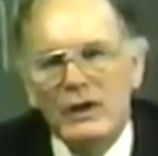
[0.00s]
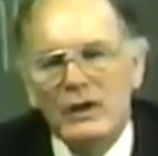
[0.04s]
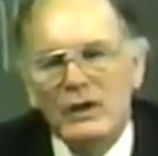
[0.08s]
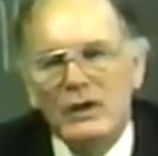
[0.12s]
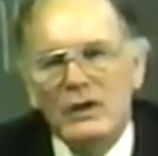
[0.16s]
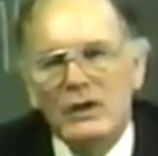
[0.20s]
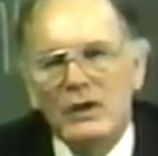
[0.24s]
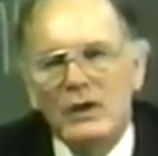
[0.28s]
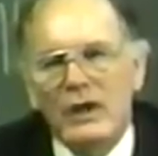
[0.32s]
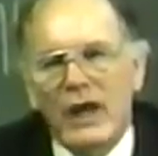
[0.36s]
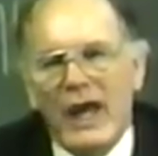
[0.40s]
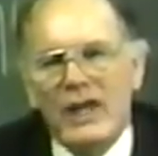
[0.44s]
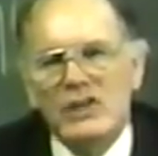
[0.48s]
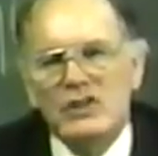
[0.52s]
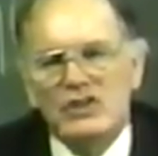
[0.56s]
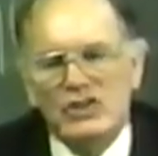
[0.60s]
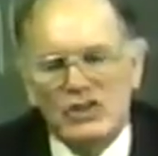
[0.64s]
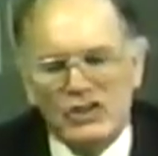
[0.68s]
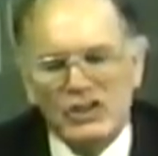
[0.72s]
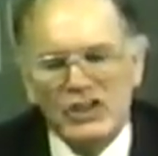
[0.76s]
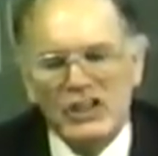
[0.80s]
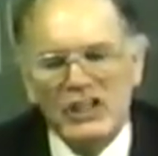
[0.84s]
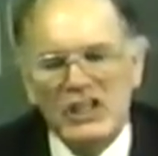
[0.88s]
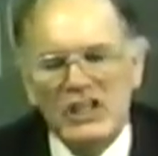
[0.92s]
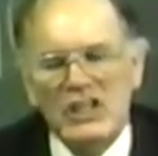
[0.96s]
and
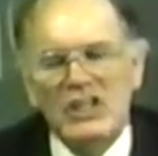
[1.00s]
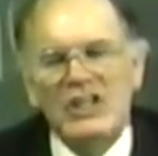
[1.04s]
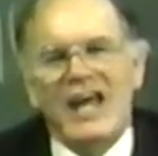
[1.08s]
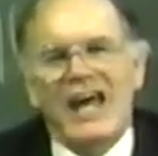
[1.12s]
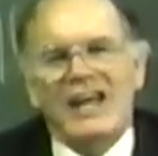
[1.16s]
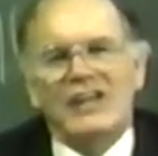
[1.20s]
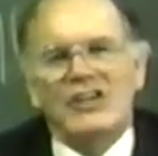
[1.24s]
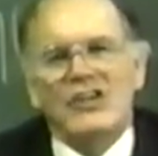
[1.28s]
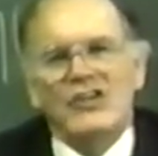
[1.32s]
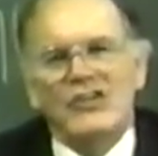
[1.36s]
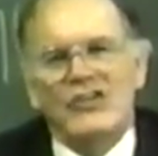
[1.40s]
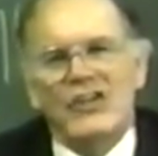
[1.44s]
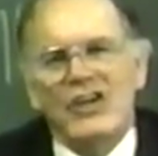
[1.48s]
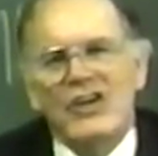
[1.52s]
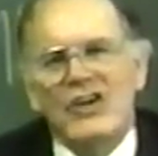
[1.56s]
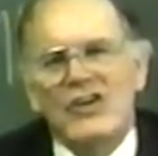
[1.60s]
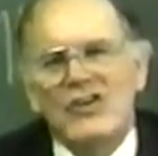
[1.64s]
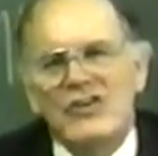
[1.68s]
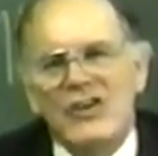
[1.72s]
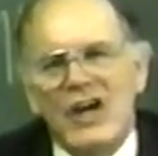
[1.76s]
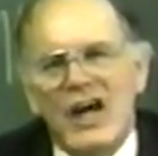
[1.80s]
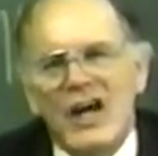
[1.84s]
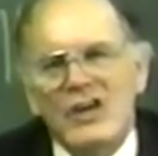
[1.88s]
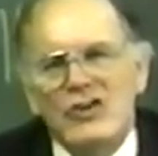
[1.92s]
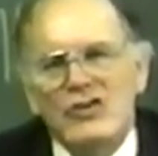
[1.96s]
see that they're
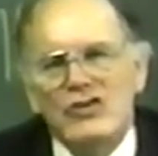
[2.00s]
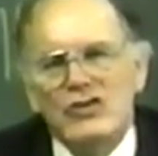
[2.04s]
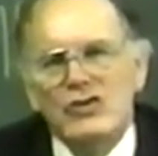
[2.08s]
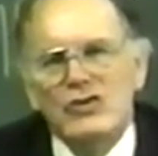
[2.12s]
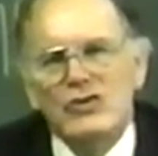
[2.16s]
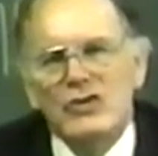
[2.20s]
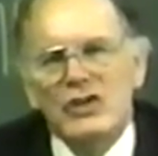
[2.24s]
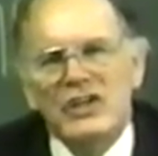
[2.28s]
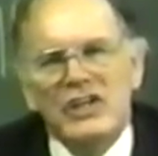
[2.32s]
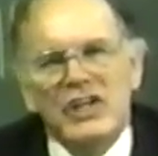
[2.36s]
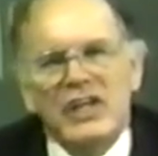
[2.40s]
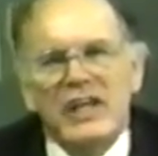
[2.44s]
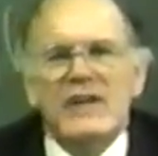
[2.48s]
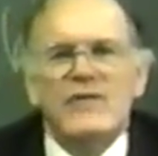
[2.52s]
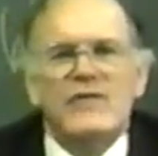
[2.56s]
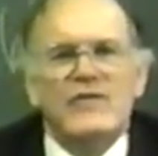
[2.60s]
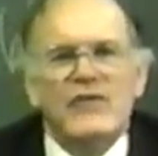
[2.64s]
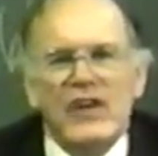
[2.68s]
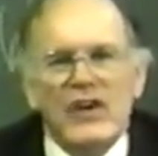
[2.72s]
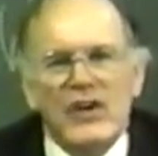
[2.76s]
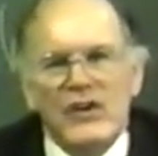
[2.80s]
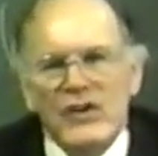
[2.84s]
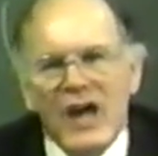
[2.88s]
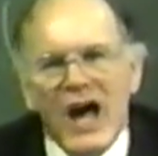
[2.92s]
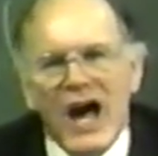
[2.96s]
not doing if
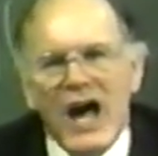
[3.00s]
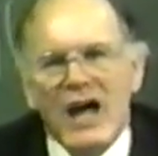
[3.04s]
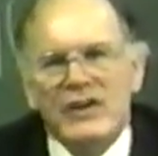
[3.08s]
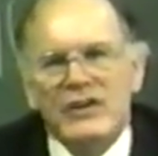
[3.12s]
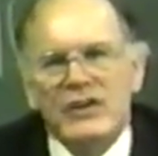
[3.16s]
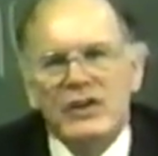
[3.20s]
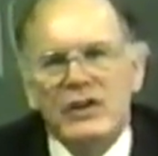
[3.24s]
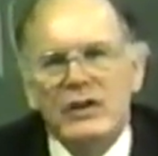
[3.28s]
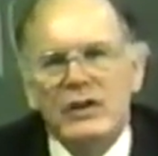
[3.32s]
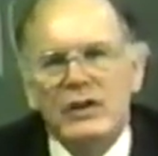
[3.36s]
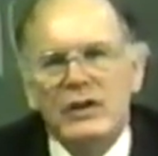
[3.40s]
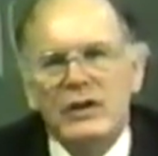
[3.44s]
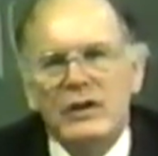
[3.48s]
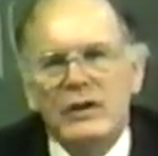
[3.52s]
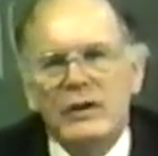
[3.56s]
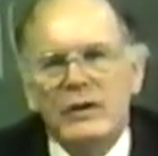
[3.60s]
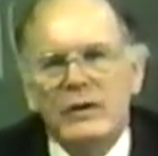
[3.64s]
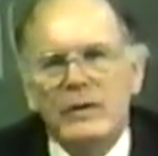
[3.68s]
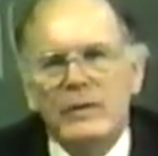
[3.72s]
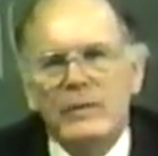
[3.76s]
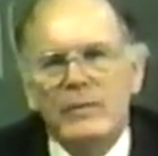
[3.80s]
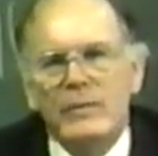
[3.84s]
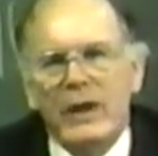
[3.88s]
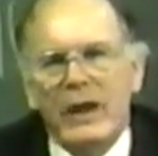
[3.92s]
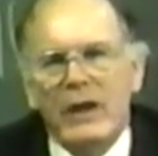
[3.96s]
they're not.
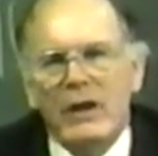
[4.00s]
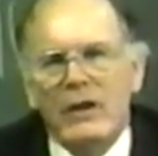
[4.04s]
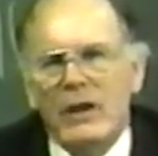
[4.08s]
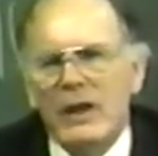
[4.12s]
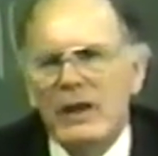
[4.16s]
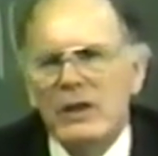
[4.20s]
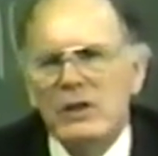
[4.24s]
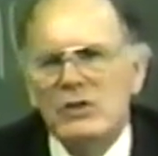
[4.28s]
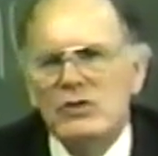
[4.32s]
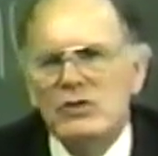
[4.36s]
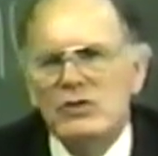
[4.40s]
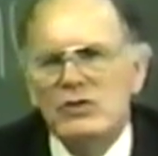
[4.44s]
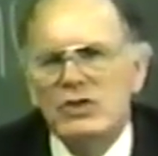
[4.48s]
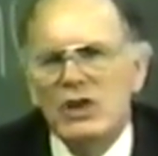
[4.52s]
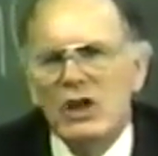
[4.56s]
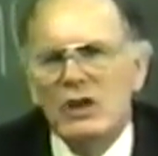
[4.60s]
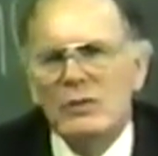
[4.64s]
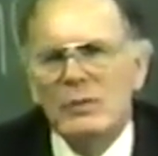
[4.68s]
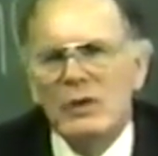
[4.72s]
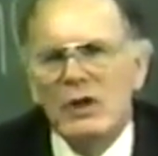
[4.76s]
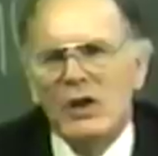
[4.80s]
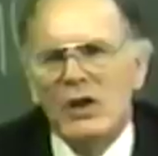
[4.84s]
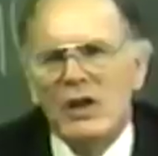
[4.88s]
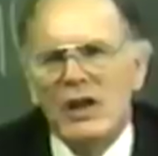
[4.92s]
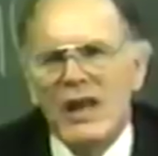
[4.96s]
And ladies and
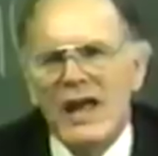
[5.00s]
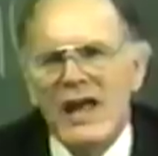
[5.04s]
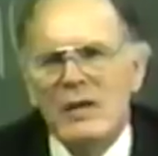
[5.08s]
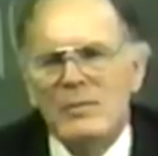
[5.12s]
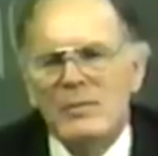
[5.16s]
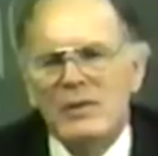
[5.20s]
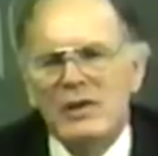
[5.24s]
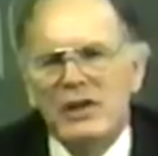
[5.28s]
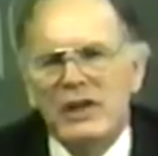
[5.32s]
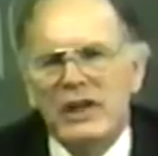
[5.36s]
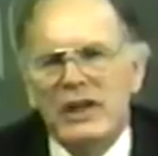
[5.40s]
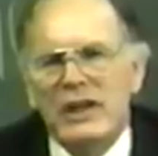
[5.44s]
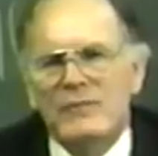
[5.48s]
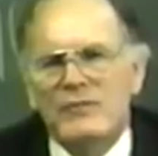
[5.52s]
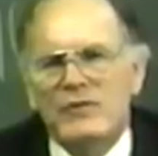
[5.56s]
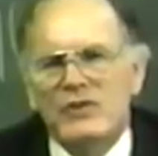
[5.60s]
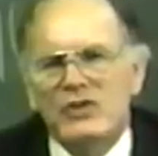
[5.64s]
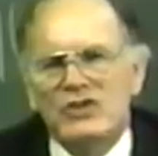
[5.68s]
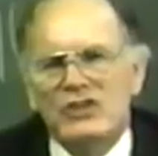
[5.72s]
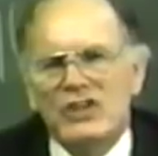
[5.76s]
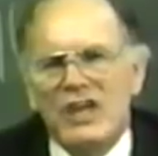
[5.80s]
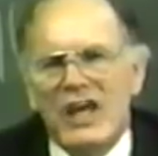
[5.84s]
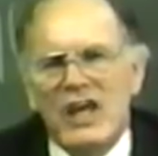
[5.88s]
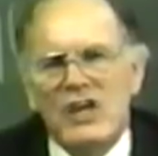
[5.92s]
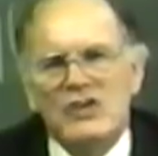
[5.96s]
gentlemen, allow me to
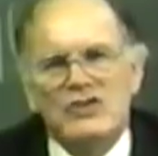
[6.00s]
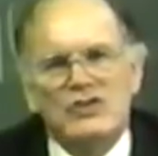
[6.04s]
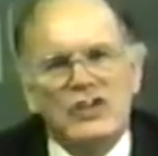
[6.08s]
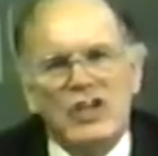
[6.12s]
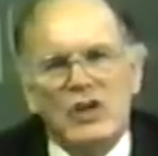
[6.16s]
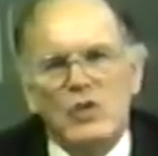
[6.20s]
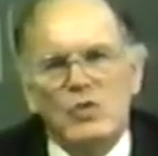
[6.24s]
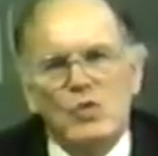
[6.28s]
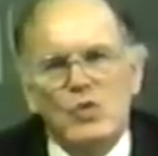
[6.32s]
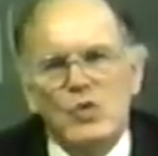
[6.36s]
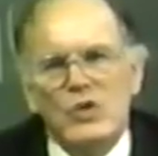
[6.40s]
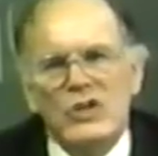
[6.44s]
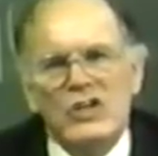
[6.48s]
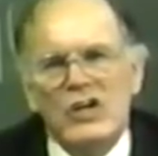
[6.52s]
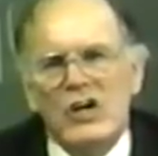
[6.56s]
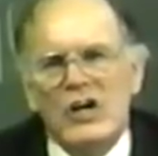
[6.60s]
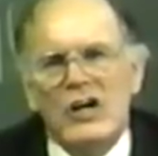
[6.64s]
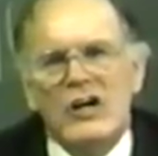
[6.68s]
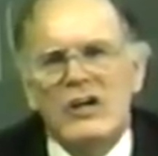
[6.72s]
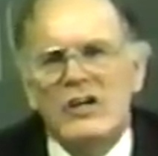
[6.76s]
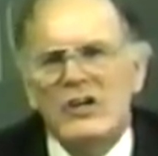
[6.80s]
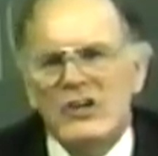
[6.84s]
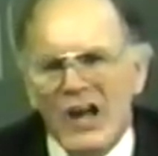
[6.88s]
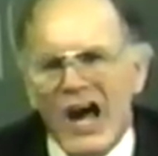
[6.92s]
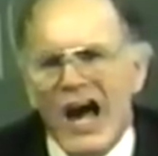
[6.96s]
emphasize that we
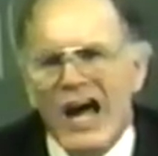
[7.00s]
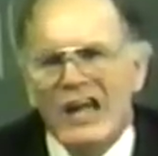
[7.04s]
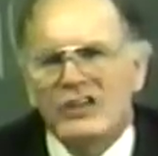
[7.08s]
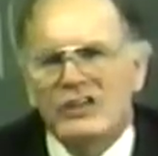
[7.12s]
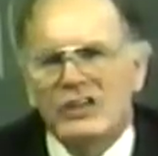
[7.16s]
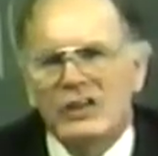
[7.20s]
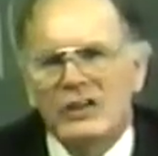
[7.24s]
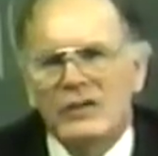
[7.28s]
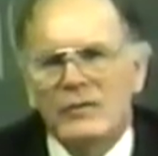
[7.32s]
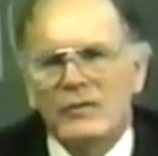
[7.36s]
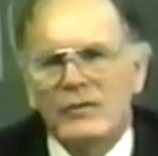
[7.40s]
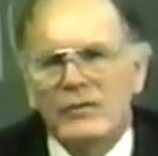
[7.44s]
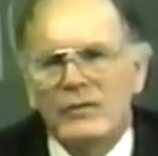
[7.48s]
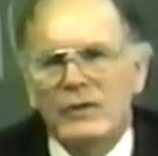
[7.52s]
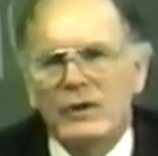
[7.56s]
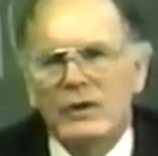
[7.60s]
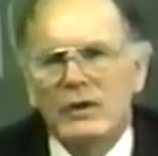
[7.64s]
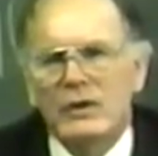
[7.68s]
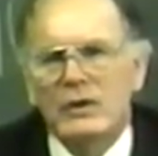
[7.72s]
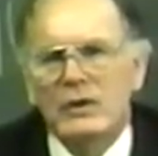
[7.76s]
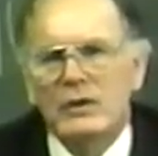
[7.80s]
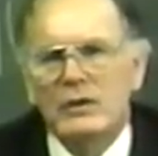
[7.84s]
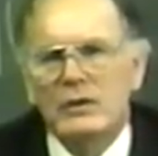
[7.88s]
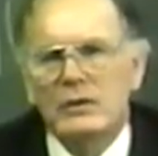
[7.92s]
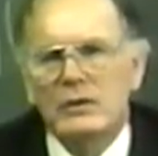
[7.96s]
are not.
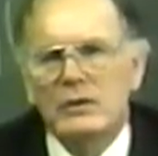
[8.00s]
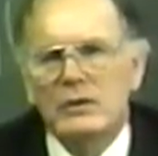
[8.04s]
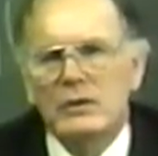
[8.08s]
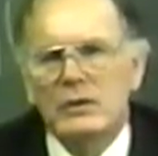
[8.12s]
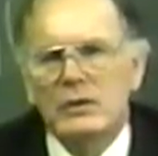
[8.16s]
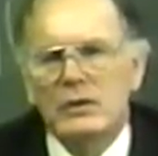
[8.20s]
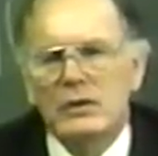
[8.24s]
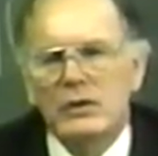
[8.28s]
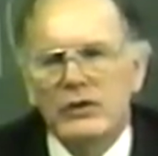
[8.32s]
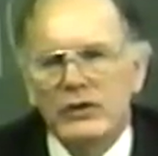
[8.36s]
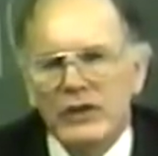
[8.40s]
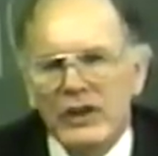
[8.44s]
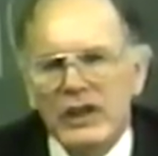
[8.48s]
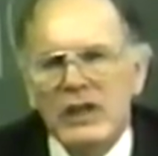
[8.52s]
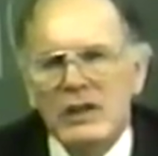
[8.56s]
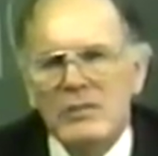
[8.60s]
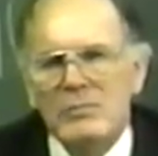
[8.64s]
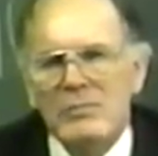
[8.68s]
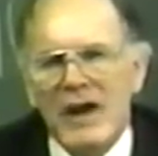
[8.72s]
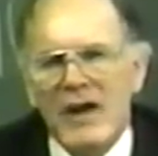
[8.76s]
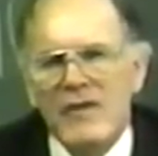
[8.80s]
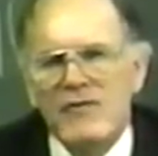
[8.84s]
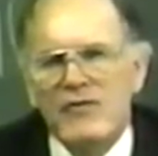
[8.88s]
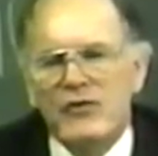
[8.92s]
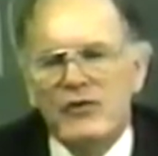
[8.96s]
Then,
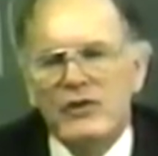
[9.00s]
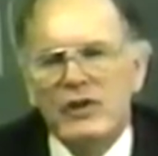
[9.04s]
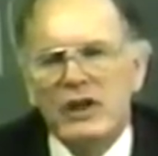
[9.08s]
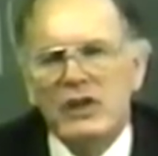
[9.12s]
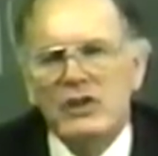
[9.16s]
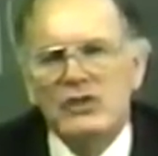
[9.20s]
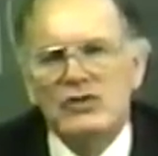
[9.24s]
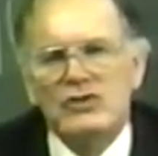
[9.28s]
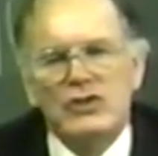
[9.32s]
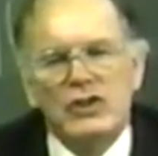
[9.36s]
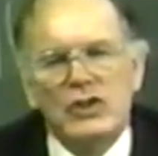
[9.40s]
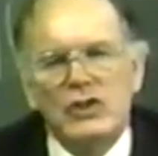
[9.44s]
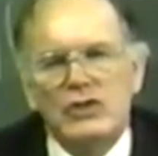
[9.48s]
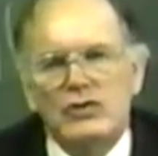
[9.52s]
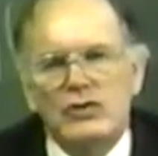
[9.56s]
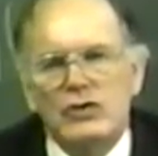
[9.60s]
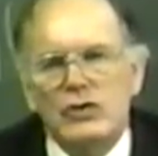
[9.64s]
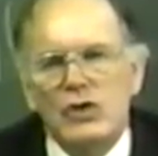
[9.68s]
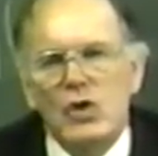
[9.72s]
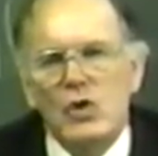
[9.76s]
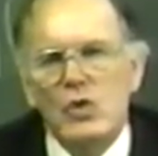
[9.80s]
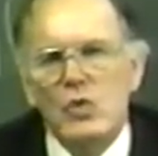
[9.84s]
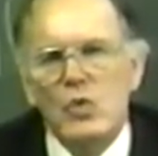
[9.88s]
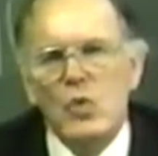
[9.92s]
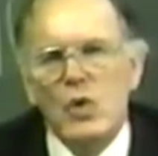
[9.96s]
my friends, there's
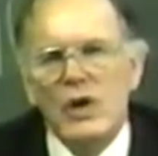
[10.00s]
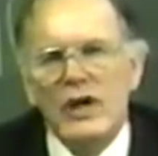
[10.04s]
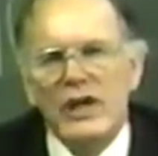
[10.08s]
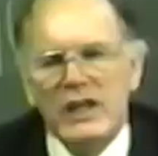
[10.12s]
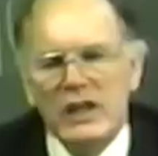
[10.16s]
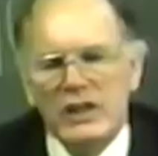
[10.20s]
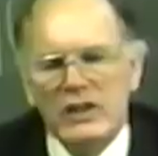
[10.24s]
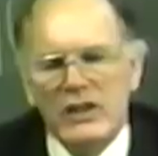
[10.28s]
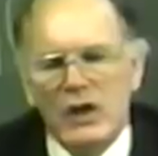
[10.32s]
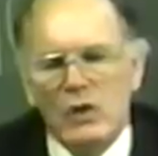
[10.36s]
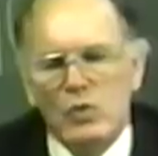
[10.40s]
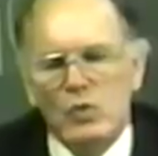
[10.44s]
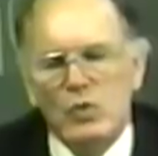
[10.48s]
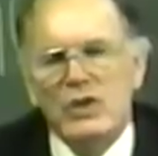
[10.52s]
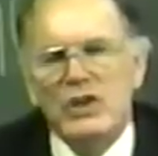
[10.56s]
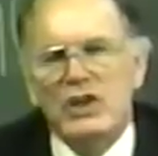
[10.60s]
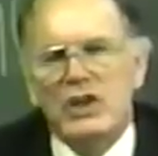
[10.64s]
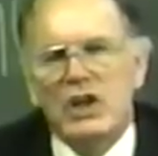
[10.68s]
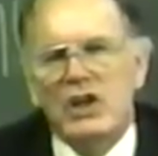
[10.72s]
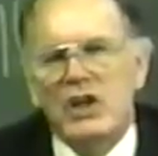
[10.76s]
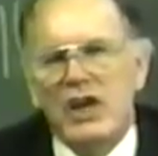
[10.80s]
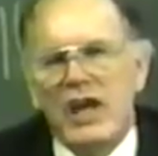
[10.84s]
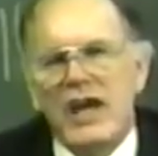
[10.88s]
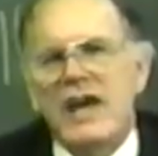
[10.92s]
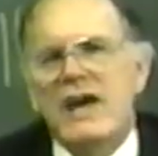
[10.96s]
no way that we
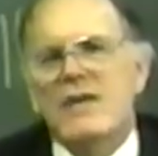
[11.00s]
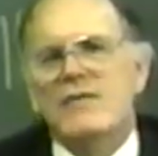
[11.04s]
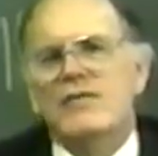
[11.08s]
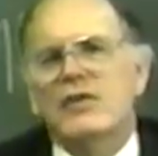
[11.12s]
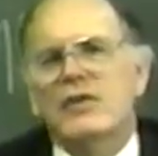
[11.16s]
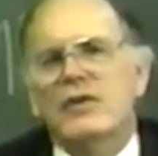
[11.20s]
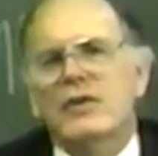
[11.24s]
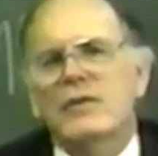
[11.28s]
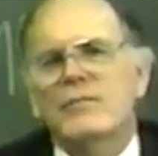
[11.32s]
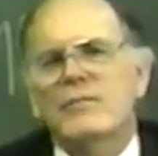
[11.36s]
can ever